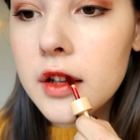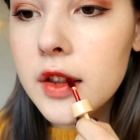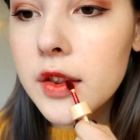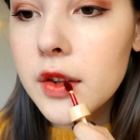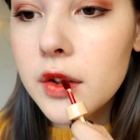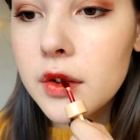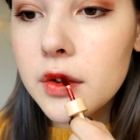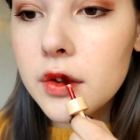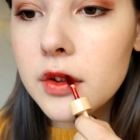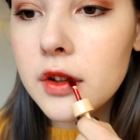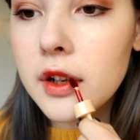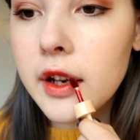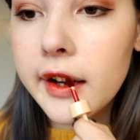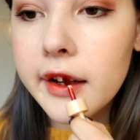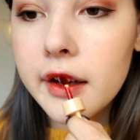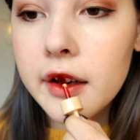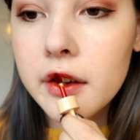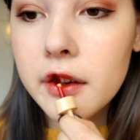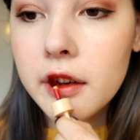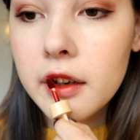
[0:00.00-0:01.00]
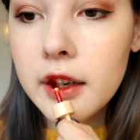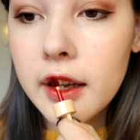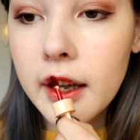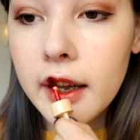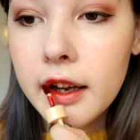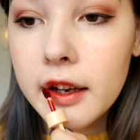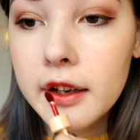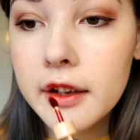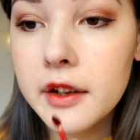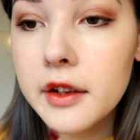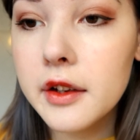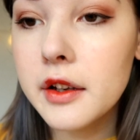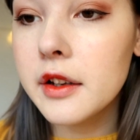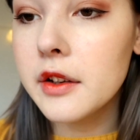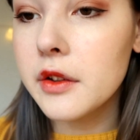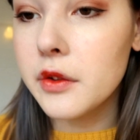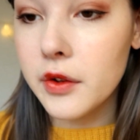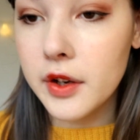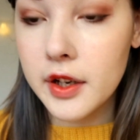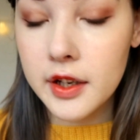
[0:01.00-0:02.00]
to do like a kind
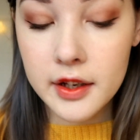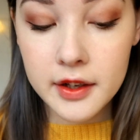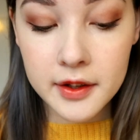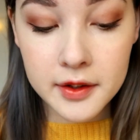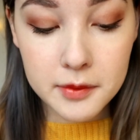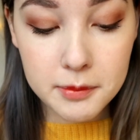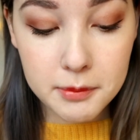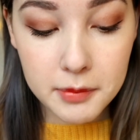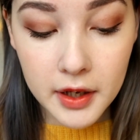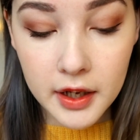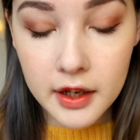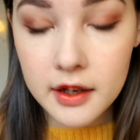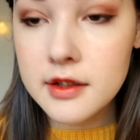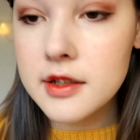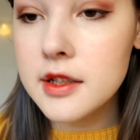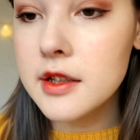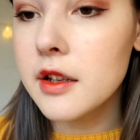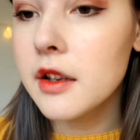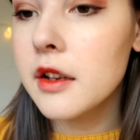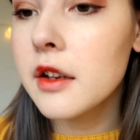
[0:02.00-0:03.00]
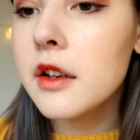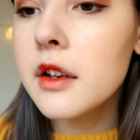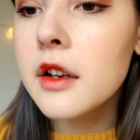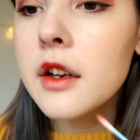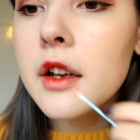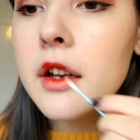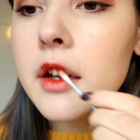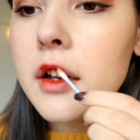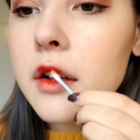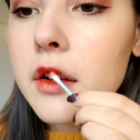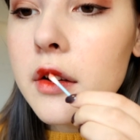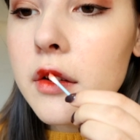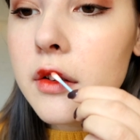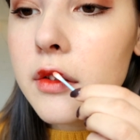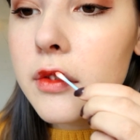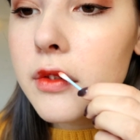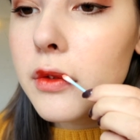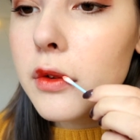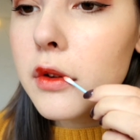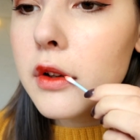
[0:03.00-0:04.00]
of gradient based
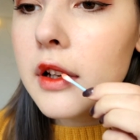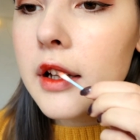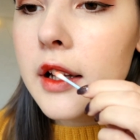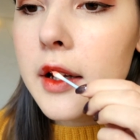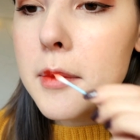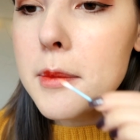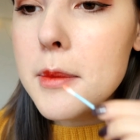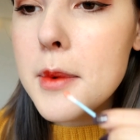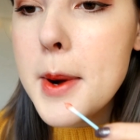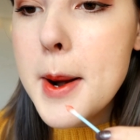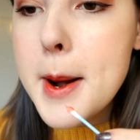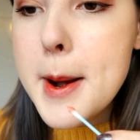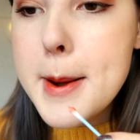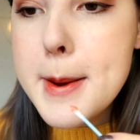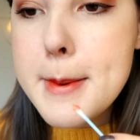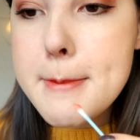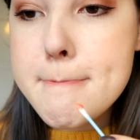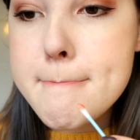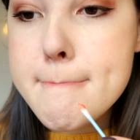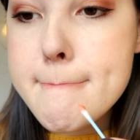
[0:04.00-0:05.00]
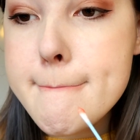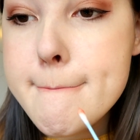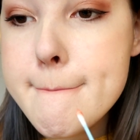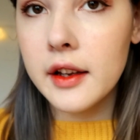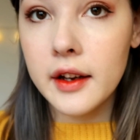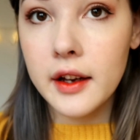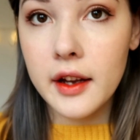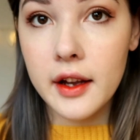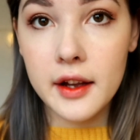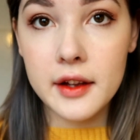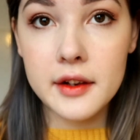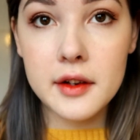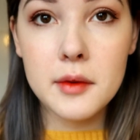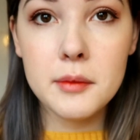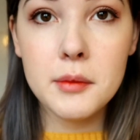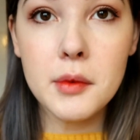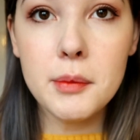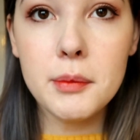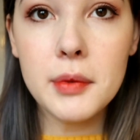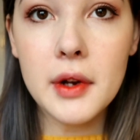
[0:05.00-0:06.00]
full lip. And
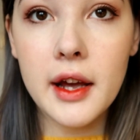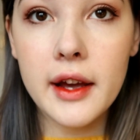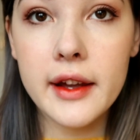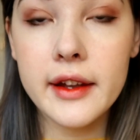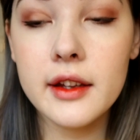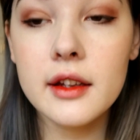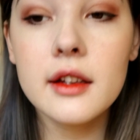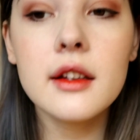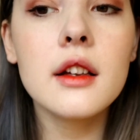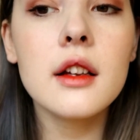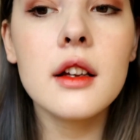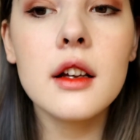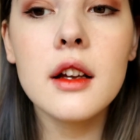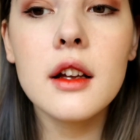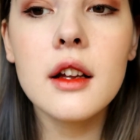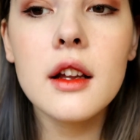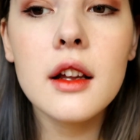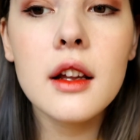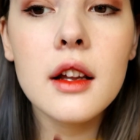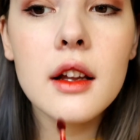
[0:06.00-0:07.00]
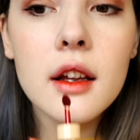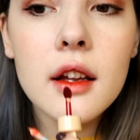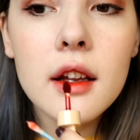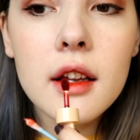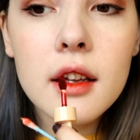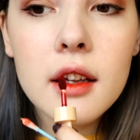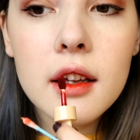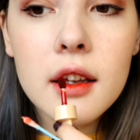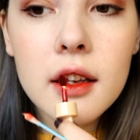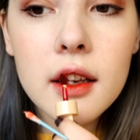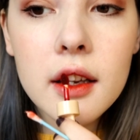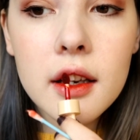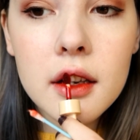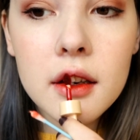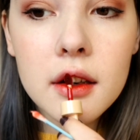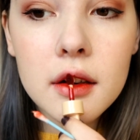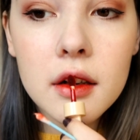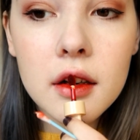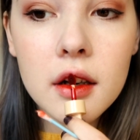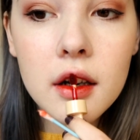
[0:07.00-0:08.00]
I'm applying a
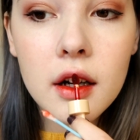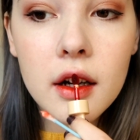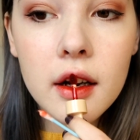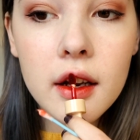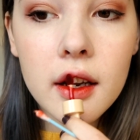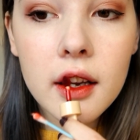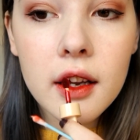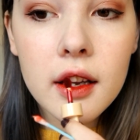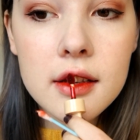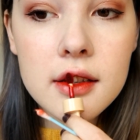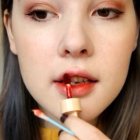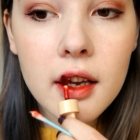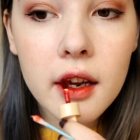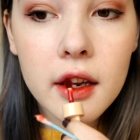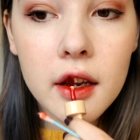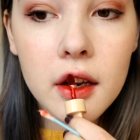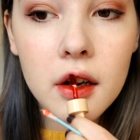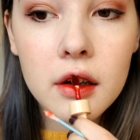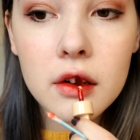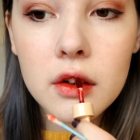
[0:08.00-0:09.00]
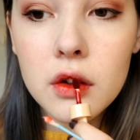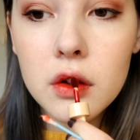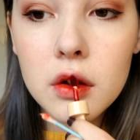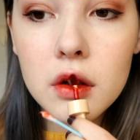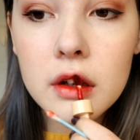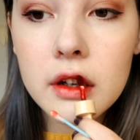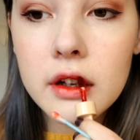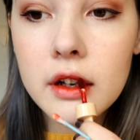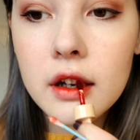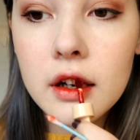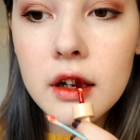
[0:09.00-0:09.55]
little as I go